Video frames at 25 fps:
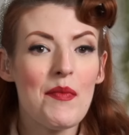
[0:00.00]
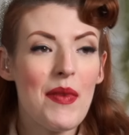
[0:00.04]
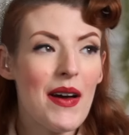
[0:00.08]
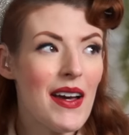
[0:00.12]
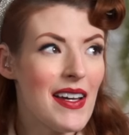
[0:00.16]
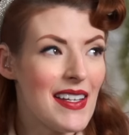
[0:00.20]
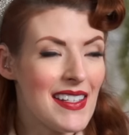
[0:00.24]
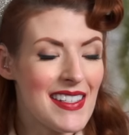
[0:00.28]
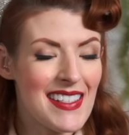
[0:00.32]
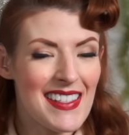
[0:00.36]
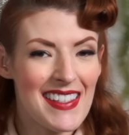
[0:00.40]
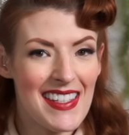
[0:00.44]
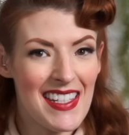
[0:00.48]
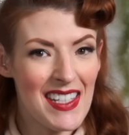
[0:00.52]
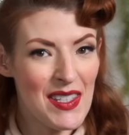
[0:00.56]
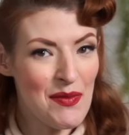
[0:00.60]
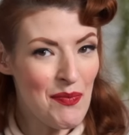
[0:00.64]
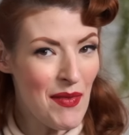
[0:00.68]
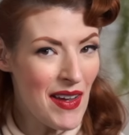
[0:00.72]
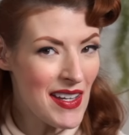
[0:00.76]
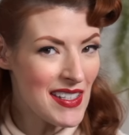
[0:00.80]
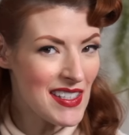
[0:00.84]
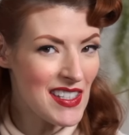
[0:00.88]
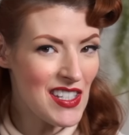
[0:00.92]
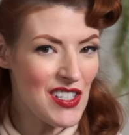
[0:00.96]
But this
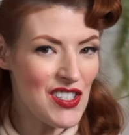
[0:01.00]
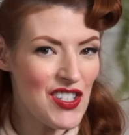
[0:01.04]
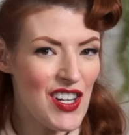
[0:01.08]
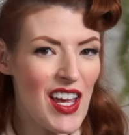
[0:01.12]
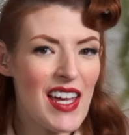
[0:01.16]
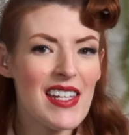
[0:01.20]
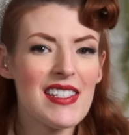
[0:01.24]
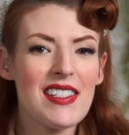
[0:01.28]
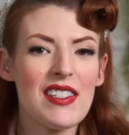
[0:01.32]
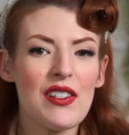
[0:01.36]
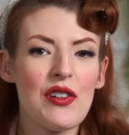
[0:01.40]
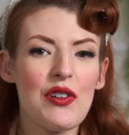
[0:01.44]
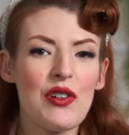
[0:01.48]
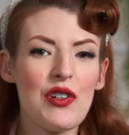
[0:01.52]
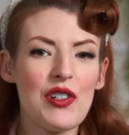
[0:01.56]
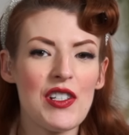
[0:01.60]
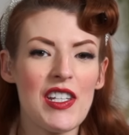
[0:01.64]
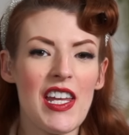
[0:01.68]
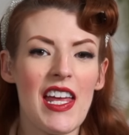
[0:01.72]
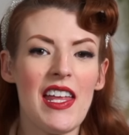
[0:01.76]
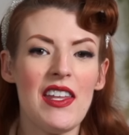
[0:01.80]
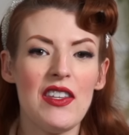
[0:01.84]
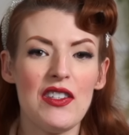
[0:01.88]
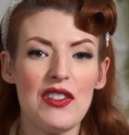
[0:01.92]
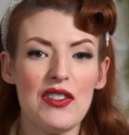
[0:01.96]
might suggest that
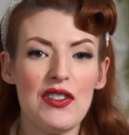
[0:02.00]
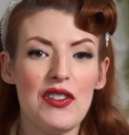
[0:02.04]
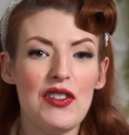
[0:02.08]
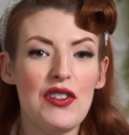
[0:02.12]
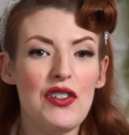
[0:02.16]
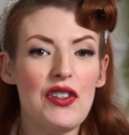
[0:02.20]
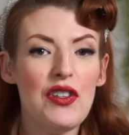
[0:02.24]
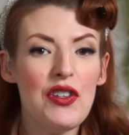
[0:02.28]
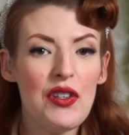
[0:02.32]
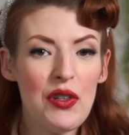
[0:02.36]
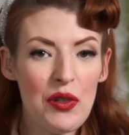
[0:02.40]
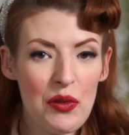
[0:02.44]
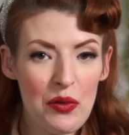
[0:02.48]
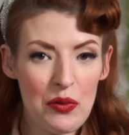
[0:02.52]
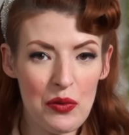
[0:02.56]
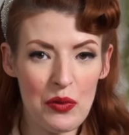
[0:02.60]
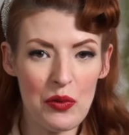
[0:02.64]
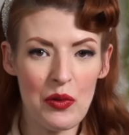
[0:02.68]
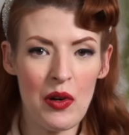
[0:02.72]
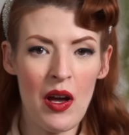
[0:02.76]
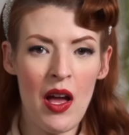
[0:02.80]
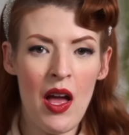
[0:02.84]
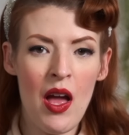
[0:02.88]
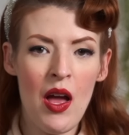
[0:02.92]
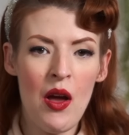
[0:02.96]
Hortense
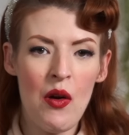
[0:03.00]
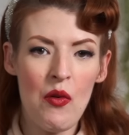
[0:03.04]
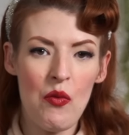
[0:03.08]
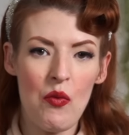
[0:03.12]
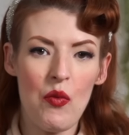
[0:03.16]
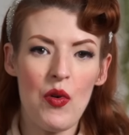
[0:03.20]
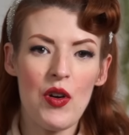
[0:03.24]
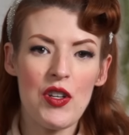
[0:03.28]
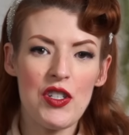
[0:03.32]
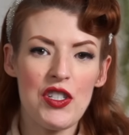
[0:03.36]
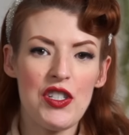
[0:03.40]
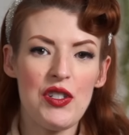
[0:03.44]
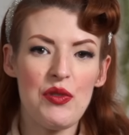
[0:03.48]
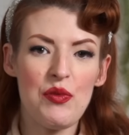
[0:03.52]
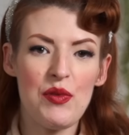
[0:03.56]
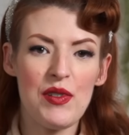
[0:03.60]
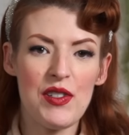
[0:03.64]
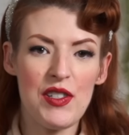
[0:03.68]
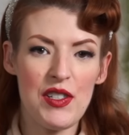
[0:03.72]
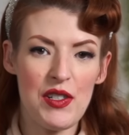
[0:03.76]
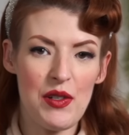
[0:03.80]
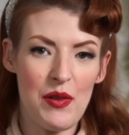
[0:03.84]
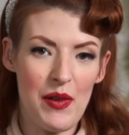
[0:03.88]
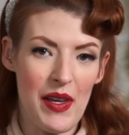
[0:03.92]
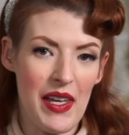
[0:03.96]
knew what she was
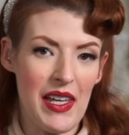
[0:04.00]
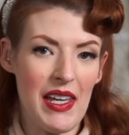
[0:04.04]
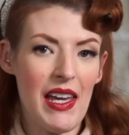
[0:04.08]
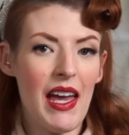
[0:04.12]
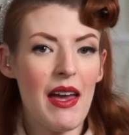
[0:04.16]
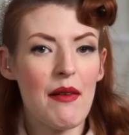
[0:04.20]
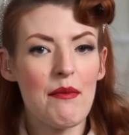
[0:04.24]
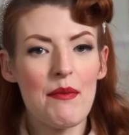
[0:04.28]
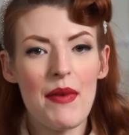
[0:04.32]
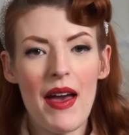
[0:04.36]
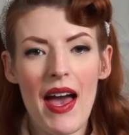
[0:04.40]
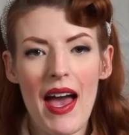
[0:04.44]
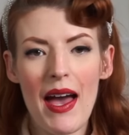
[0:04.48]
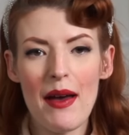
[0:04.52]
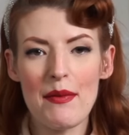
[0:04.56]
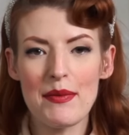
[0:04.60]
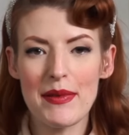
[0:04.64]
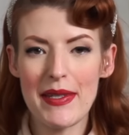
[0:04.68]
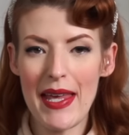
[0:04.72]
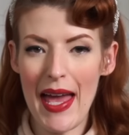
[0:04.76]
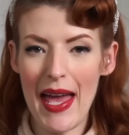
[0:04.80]
doing and perhaps